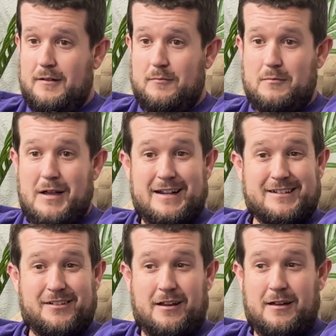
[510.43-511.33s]

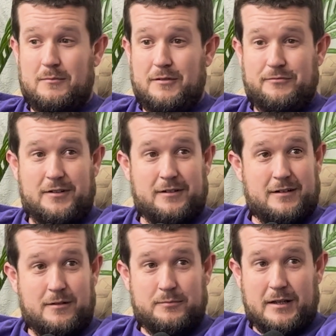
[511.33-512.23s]
max time to filling
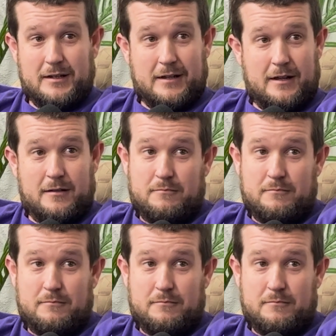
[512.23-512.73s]
up that cab,